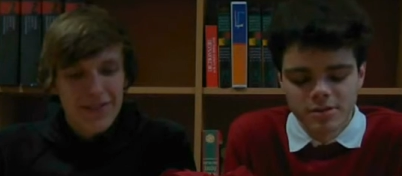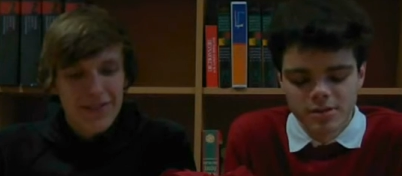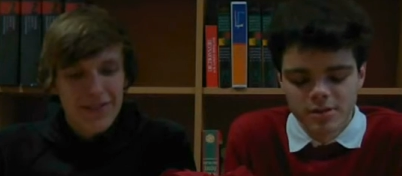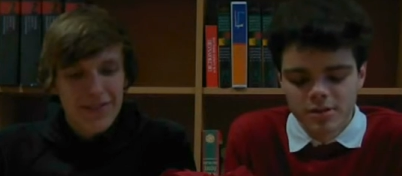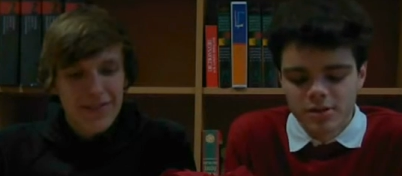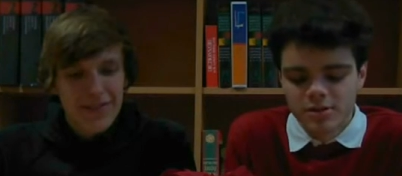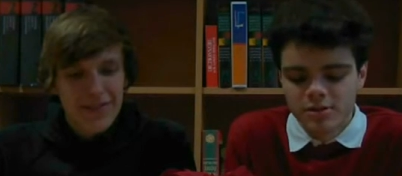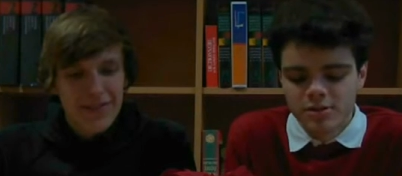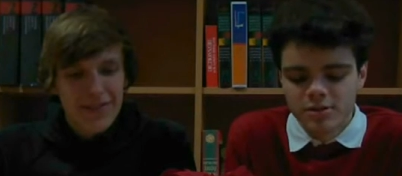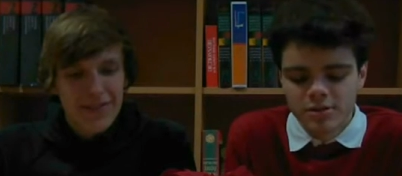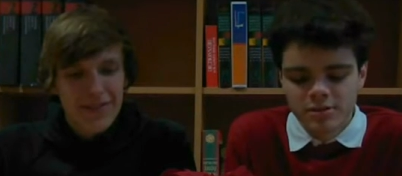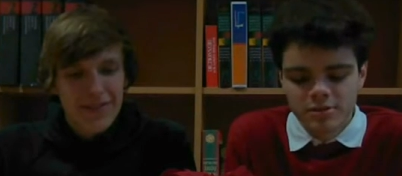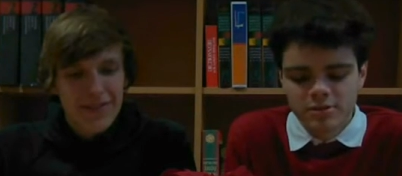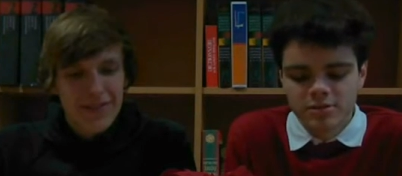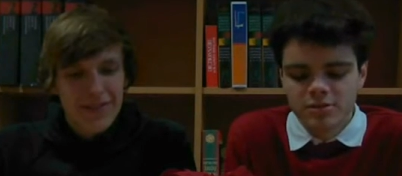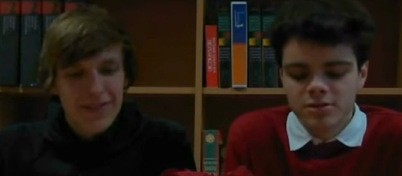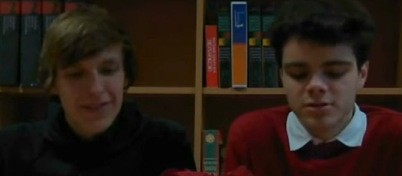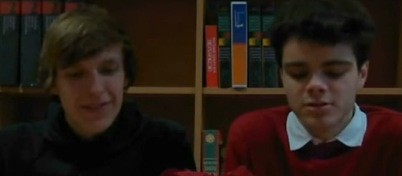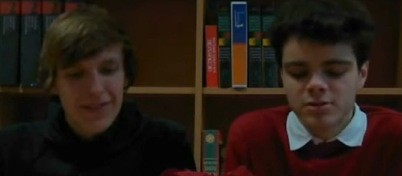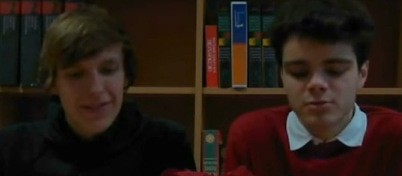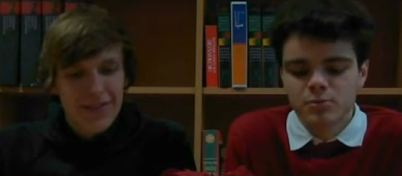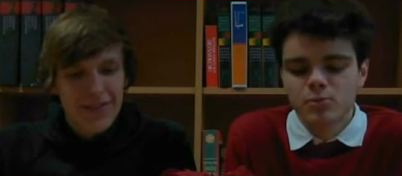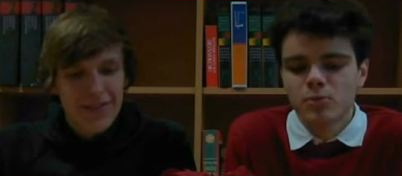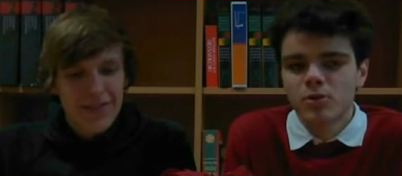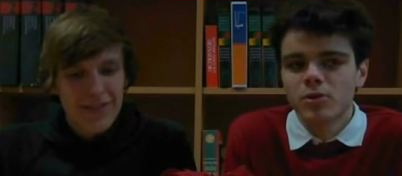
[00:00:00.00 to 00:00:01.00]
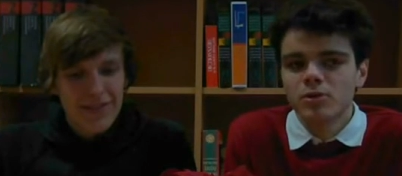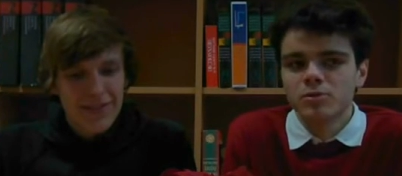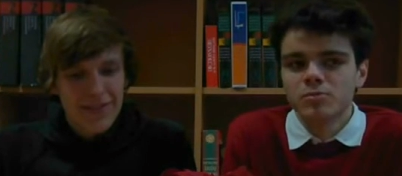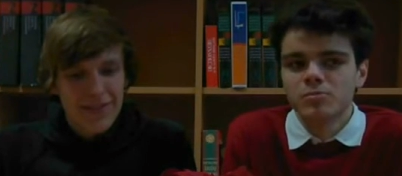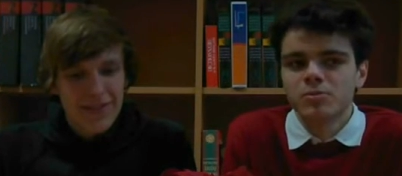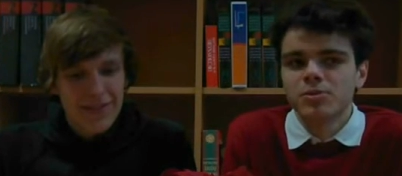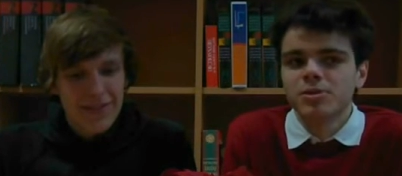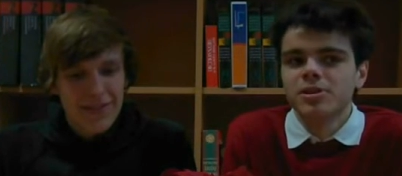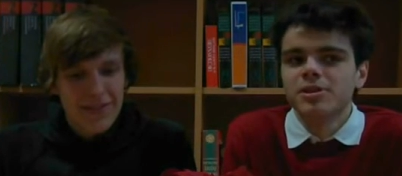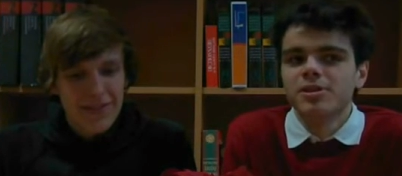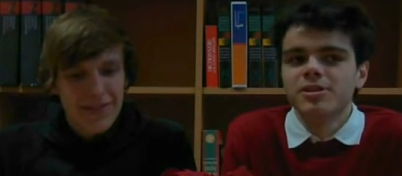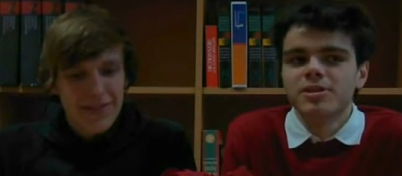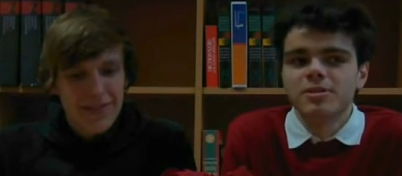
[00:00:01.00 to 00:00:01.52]
Speaker 1: Mm. It is just
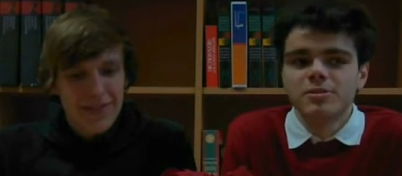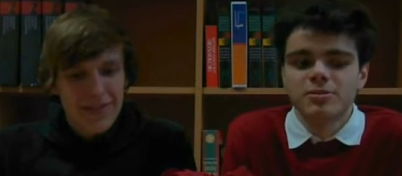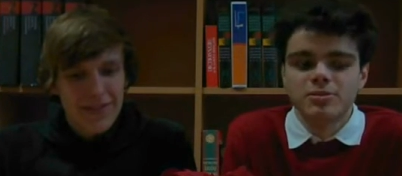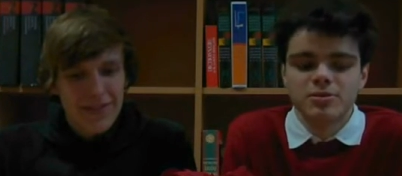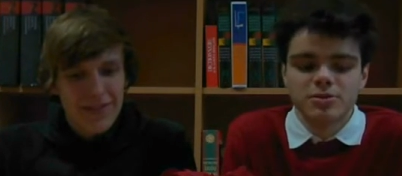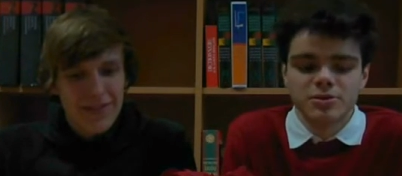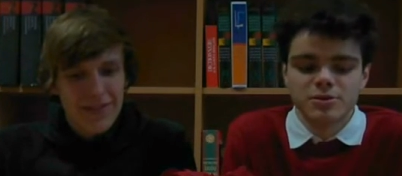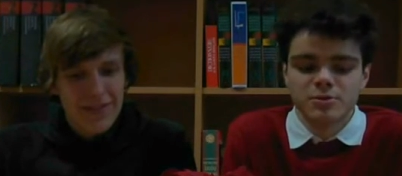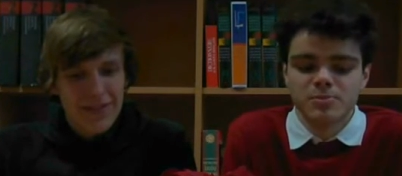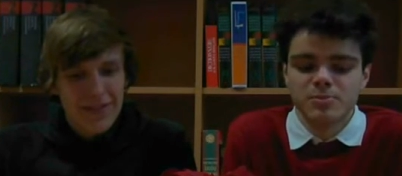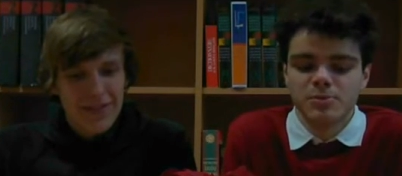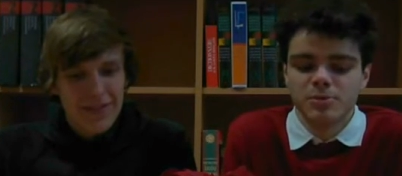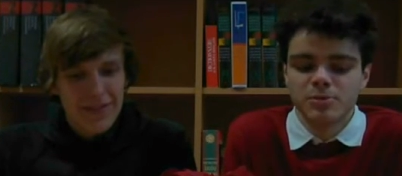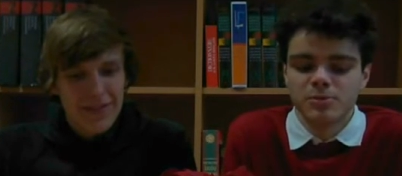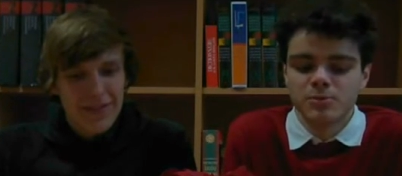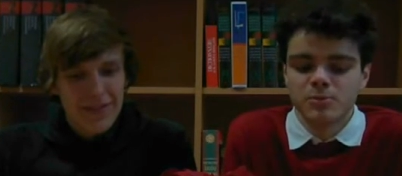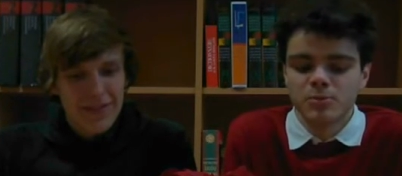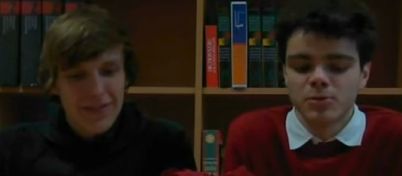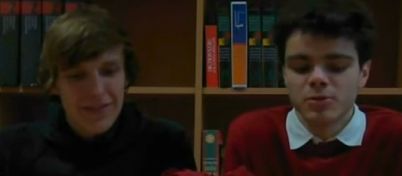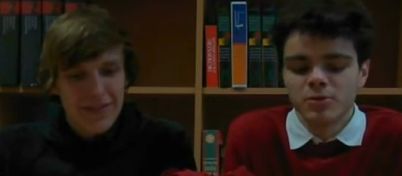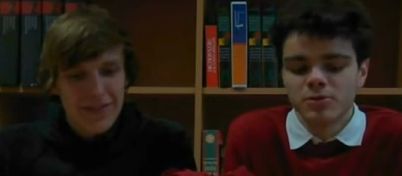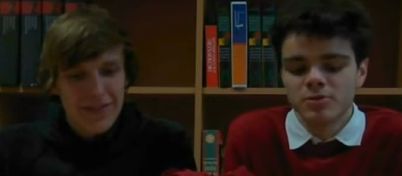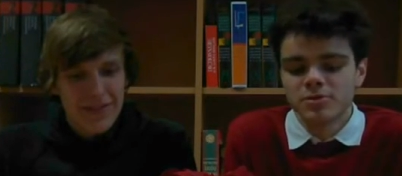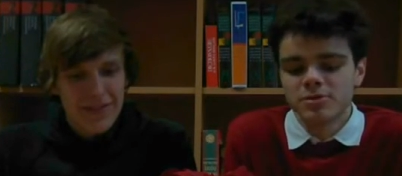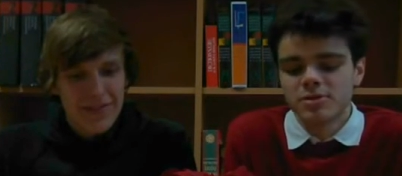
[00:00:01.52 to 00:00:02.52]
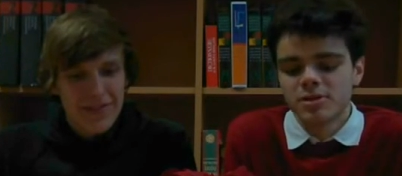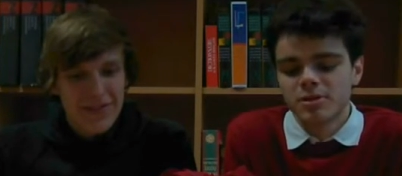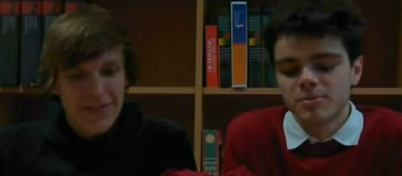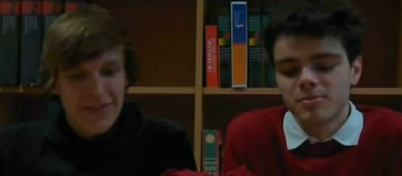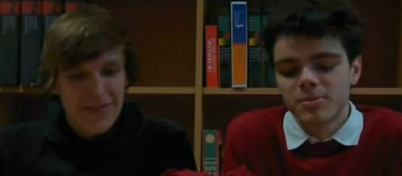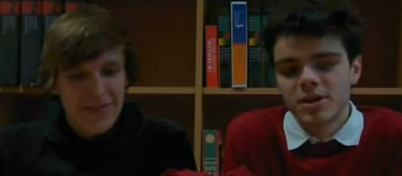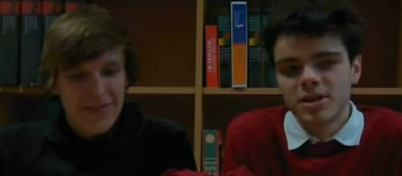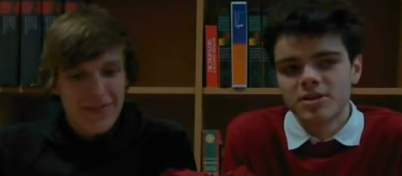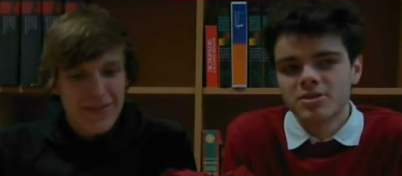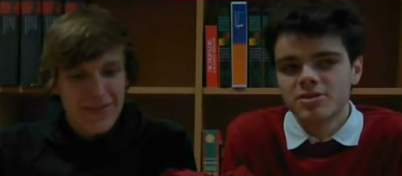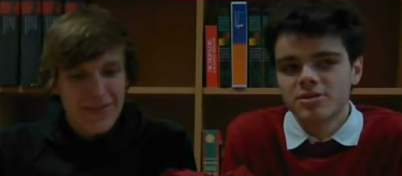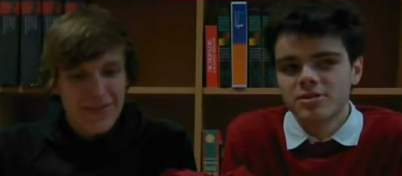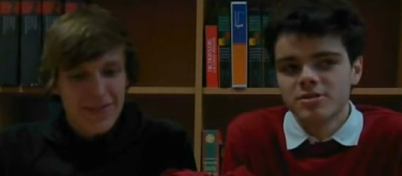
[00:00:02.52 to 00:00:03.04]
wordplay. You just put words that
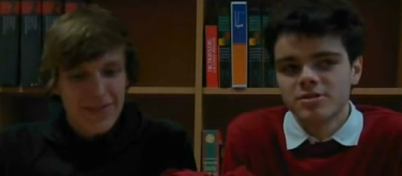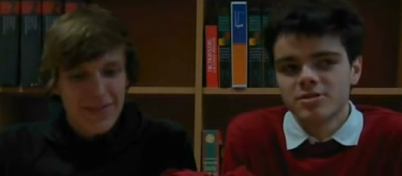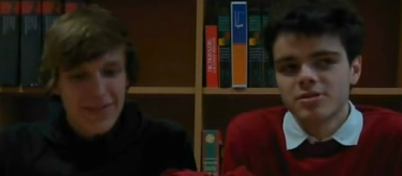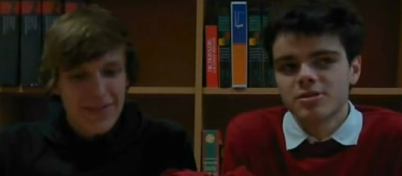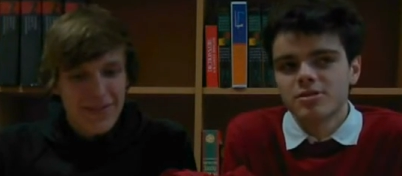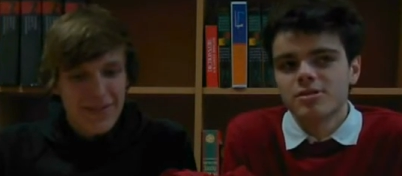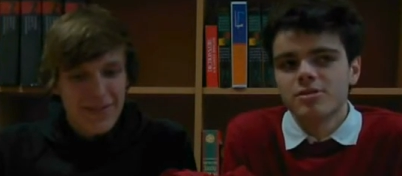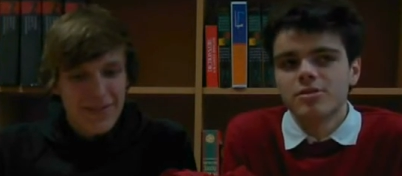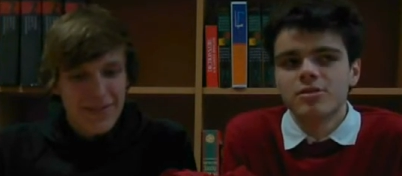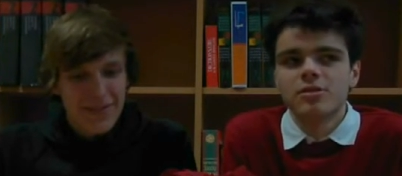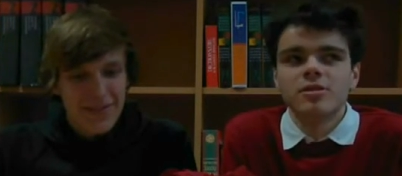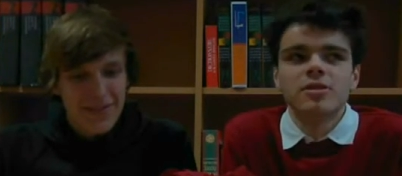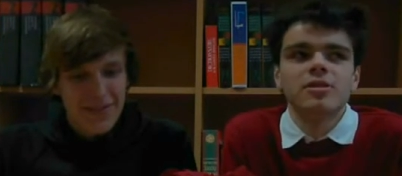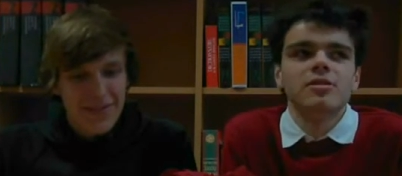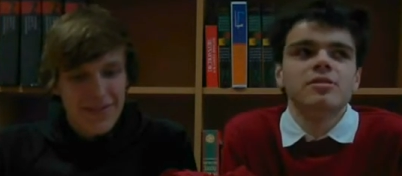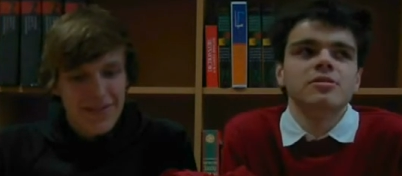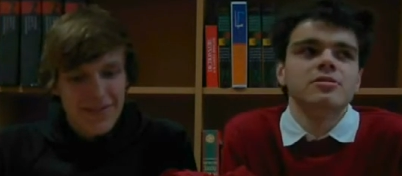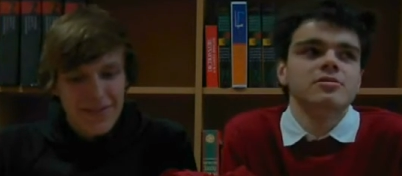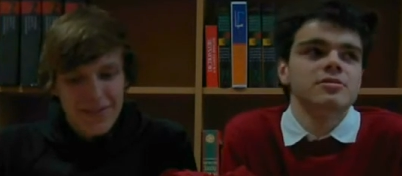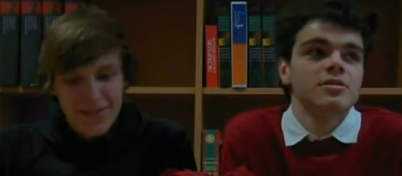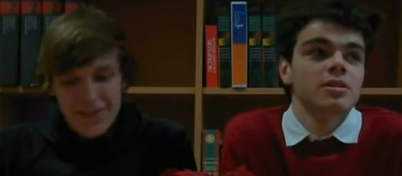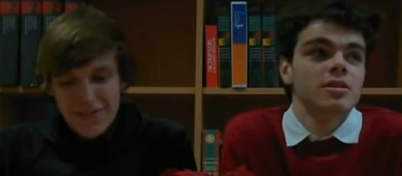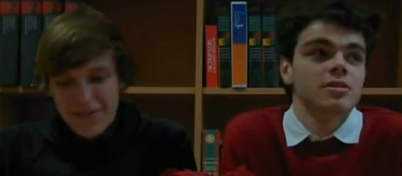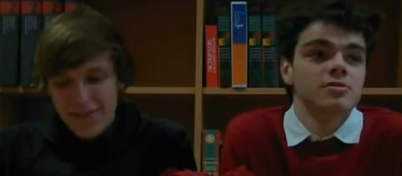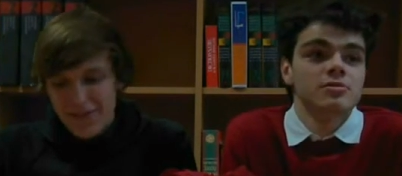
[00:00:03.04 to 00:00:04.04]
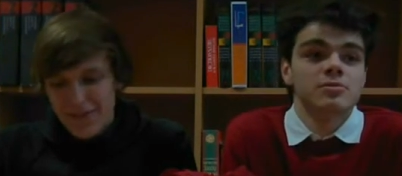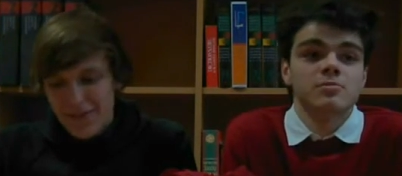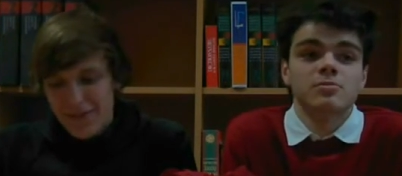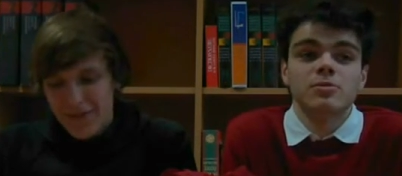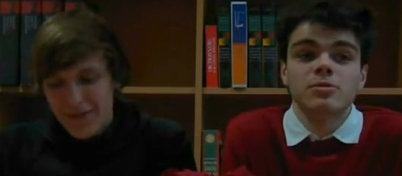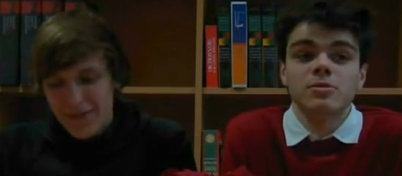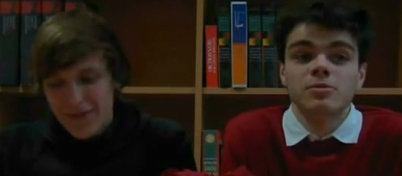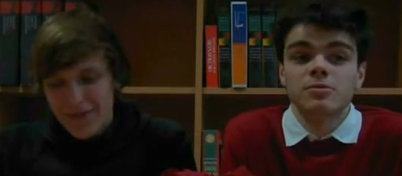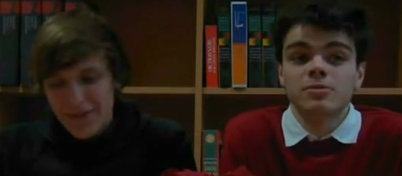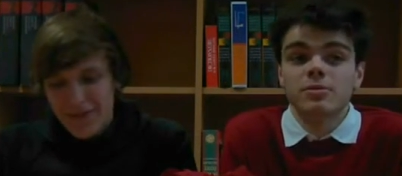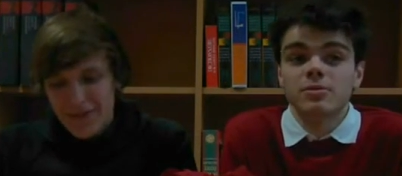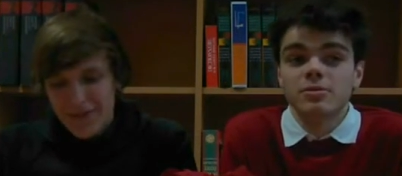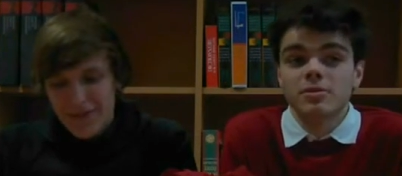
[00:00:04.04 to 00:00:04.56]
match each other mm. and it sounds
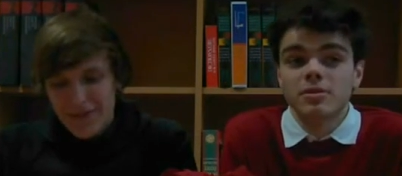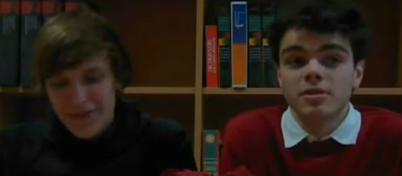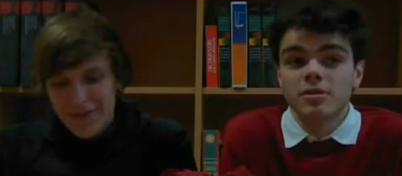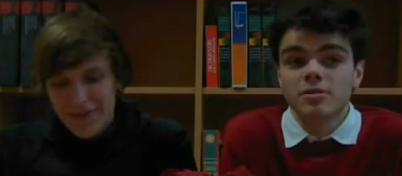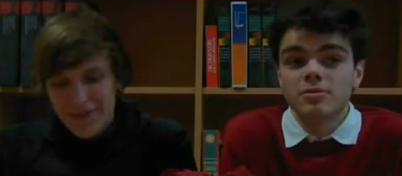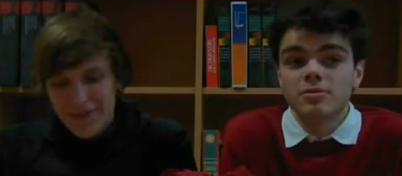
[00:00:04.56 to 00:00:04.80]
perfect,